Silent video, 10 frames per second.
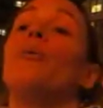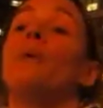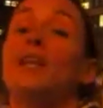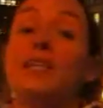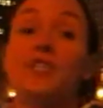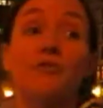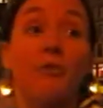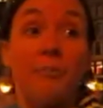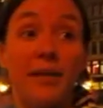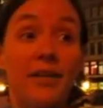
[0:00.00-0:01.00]
We need to
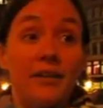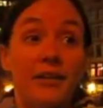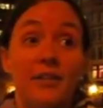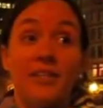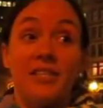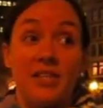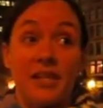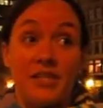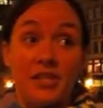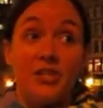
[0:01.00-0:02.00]
repeal the
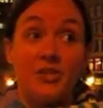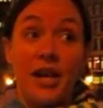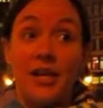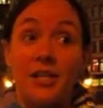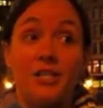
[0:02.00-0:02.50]
Citizens United